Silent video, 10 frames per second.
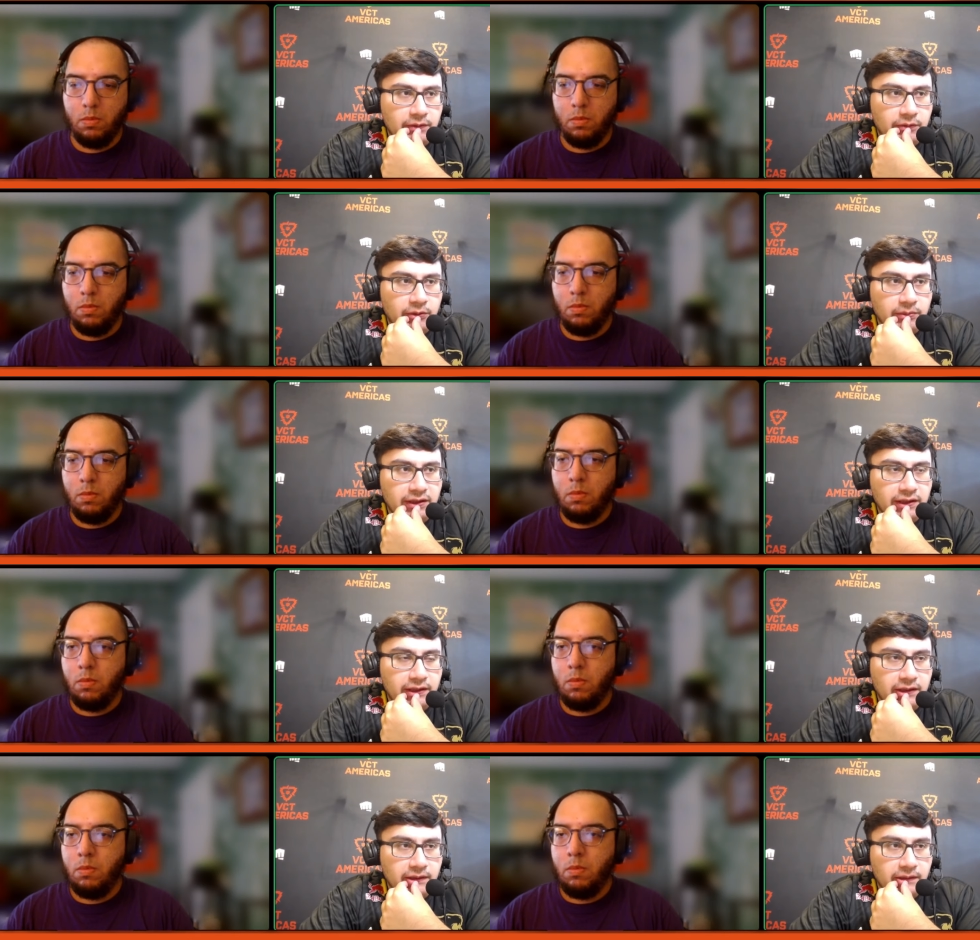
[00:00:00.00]
Speaker 1: For
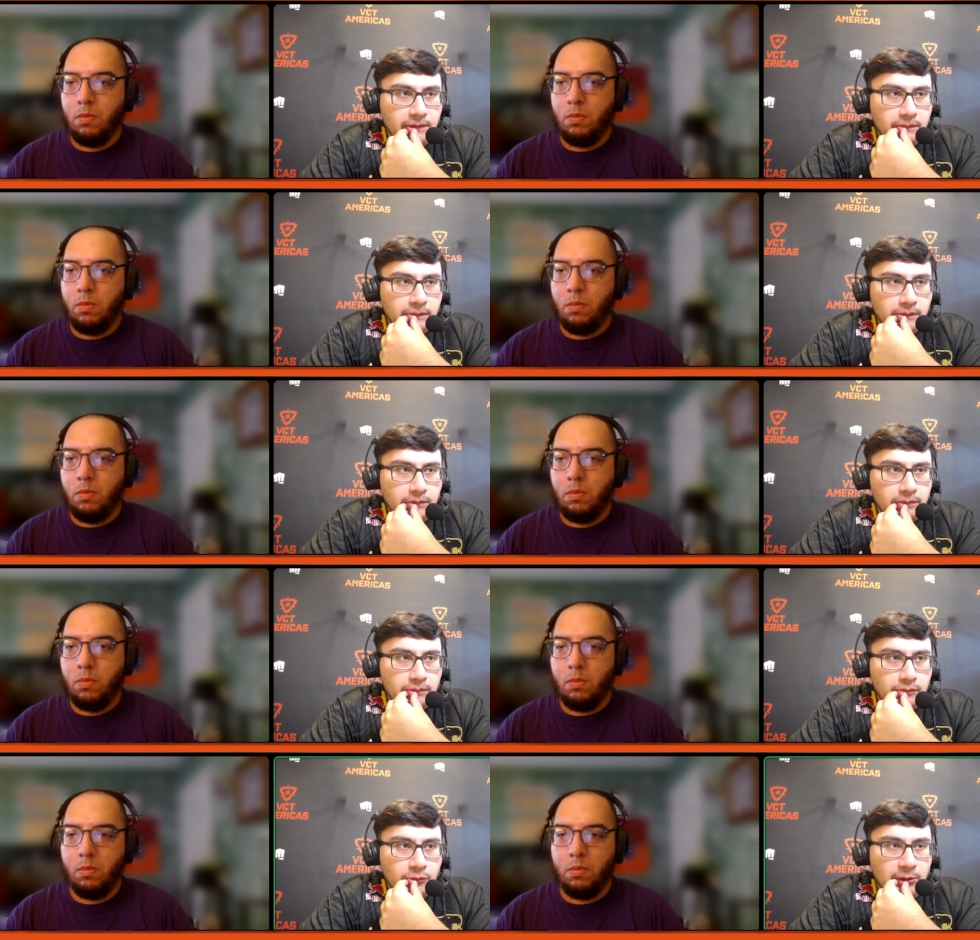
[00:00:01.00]
me,
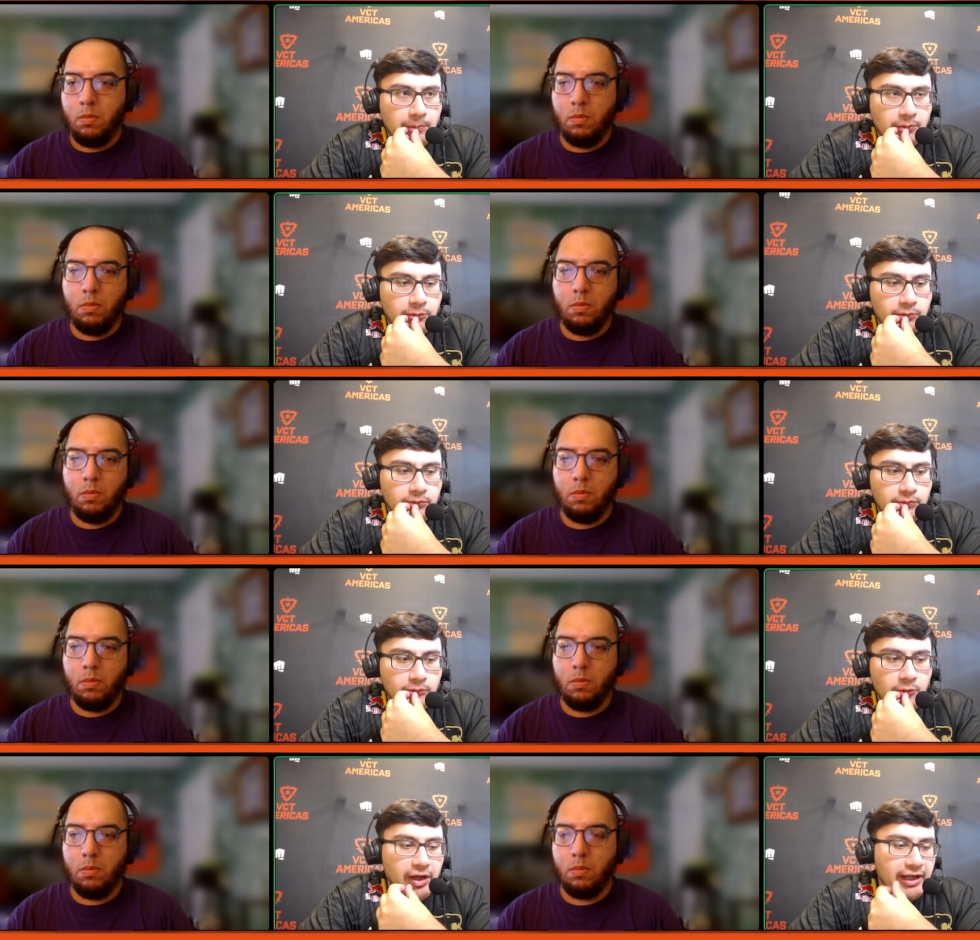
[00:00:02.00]
we
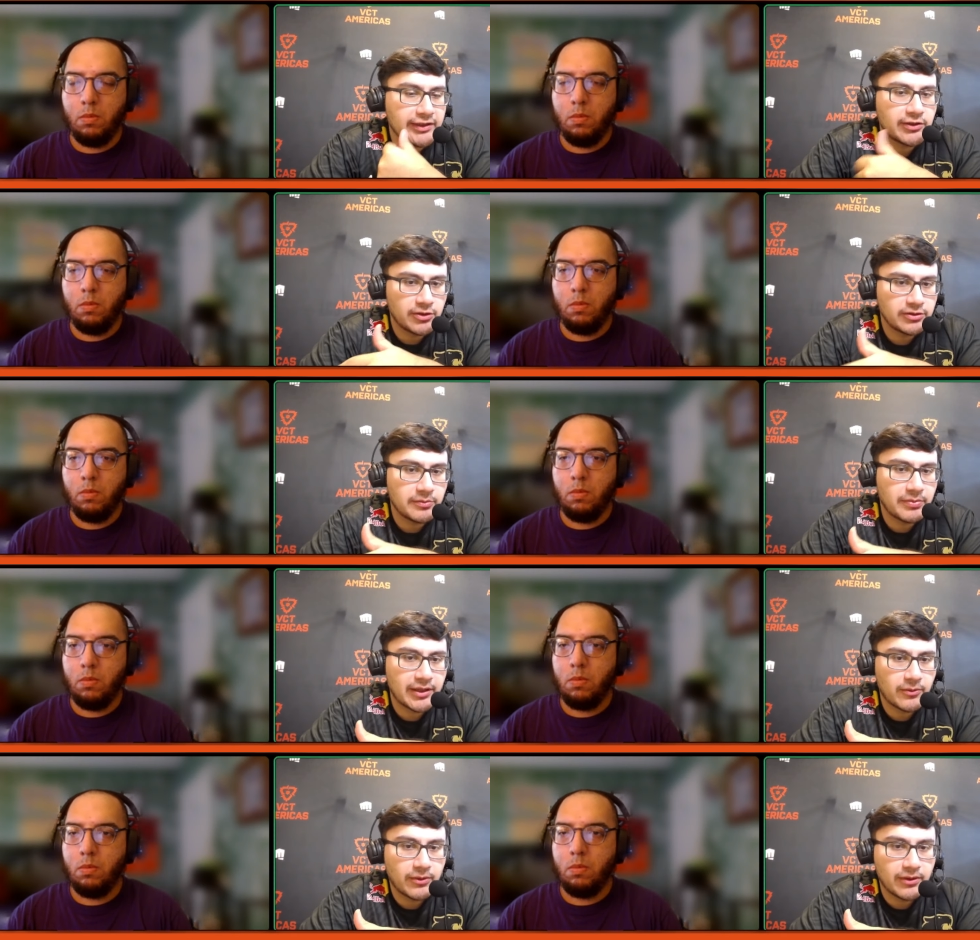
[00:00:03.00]
execute the
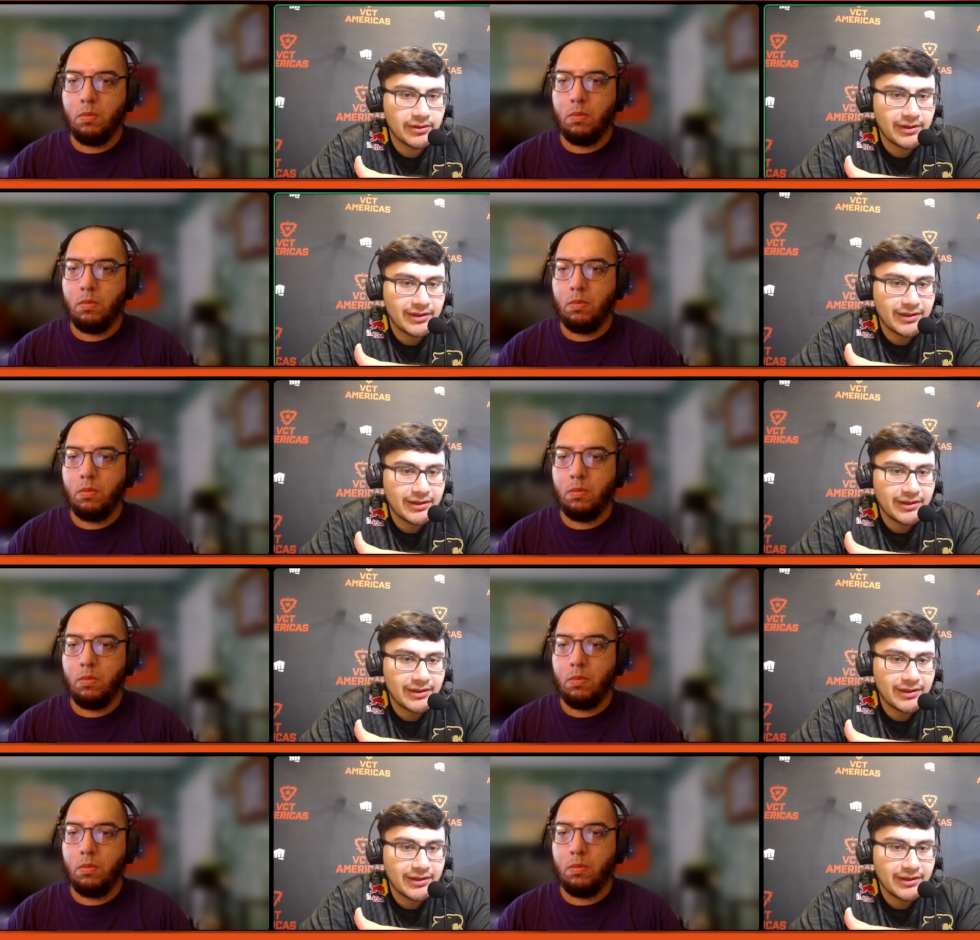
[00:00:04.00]
plan well,